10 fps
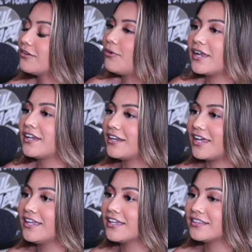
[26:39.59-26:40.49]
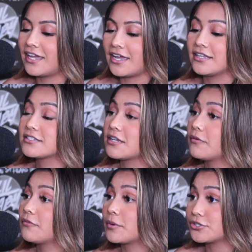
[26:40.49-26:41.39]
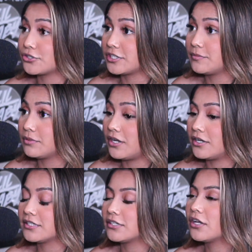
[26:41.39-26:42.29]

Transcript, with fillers: why didn't I get that? Some of them are dirty blonde and